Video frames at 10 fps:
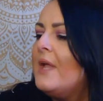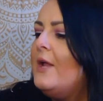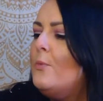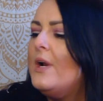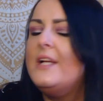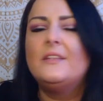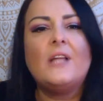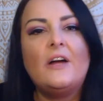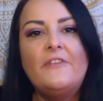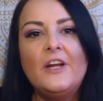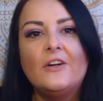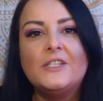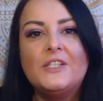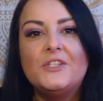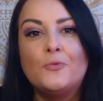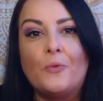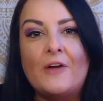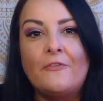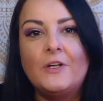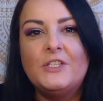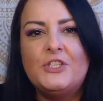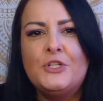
And what I love here is this reference